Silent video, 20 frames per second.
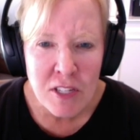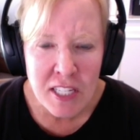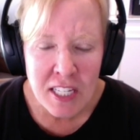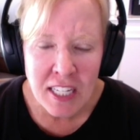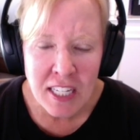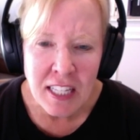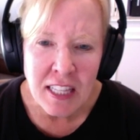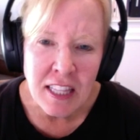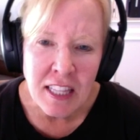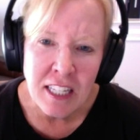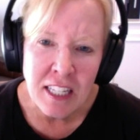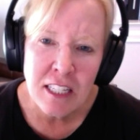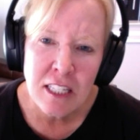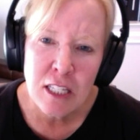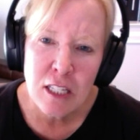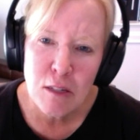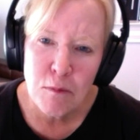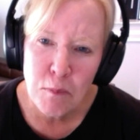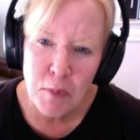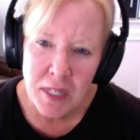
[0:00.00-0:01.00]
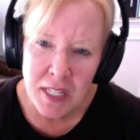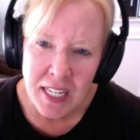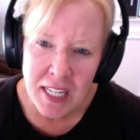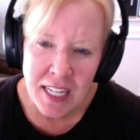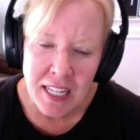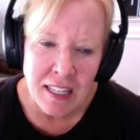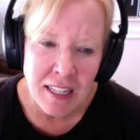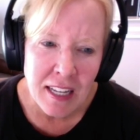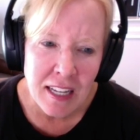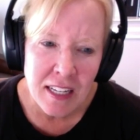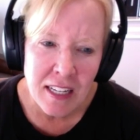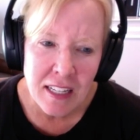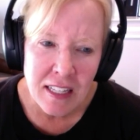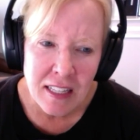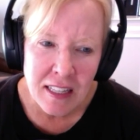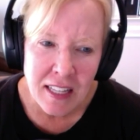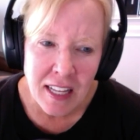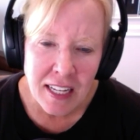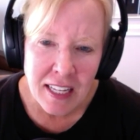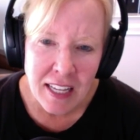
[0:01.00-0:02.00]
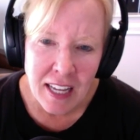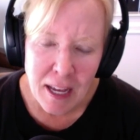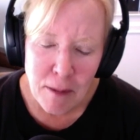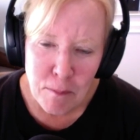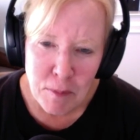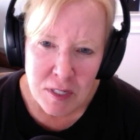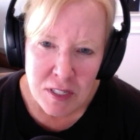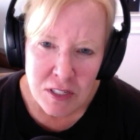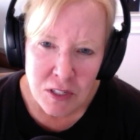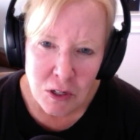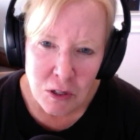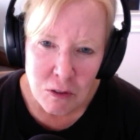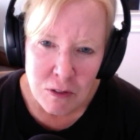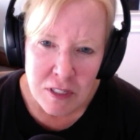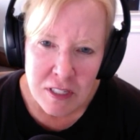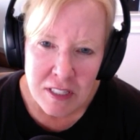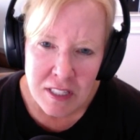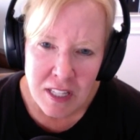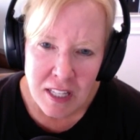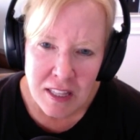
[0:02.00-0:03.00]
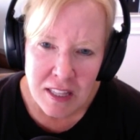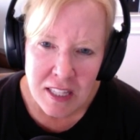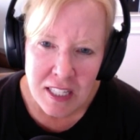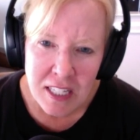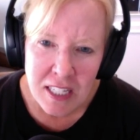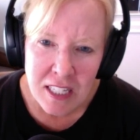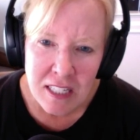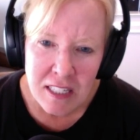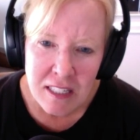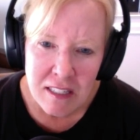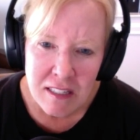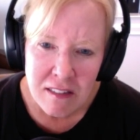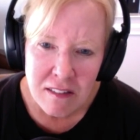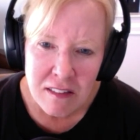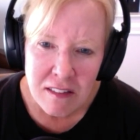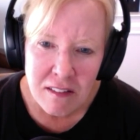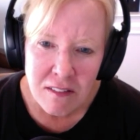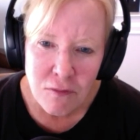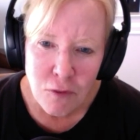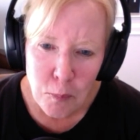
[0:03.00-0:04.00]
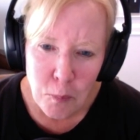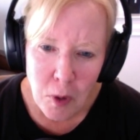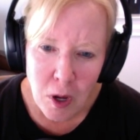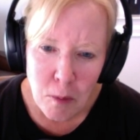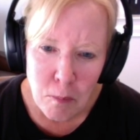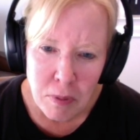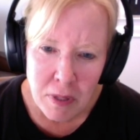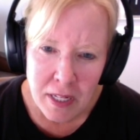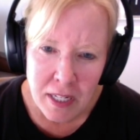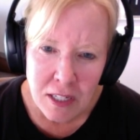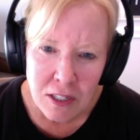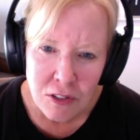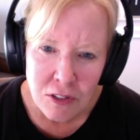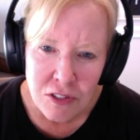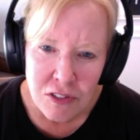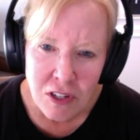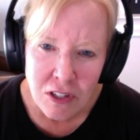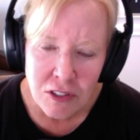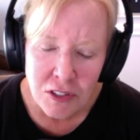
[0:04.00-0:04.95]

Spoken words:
seen these spitting like episodes that these football players are